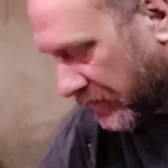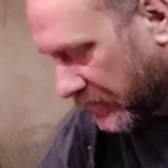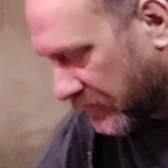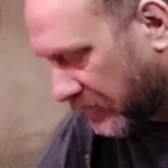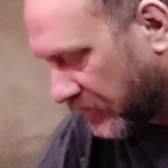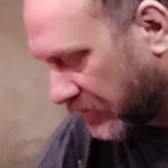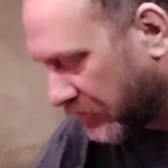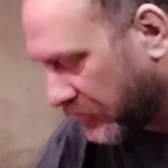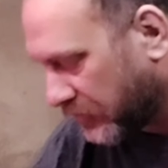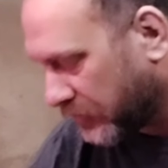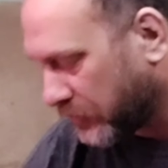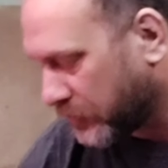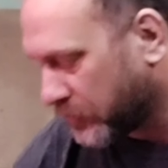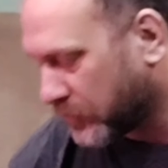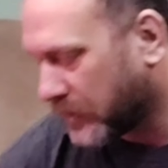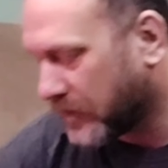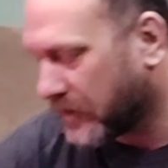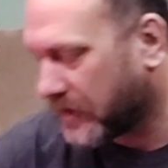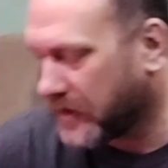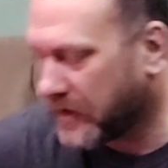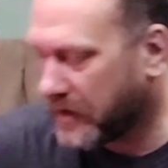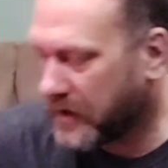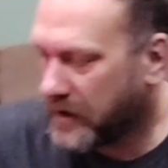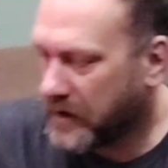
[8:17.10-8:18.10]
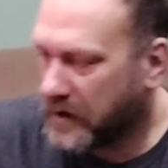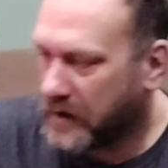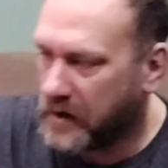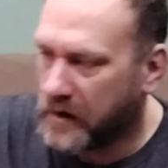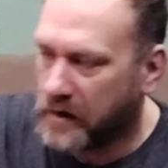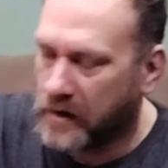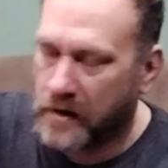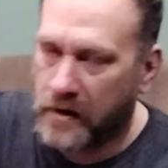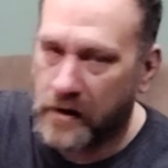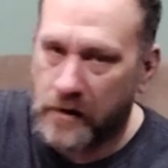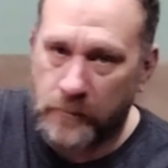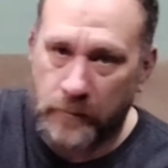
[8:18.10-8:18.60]
into
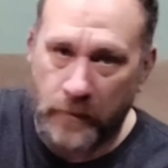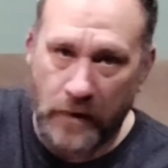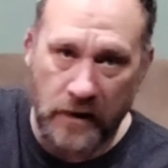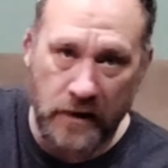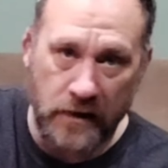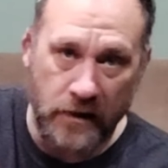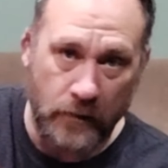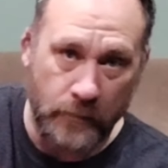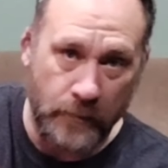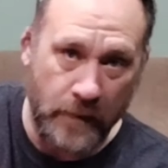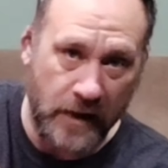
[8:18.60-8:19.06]
my little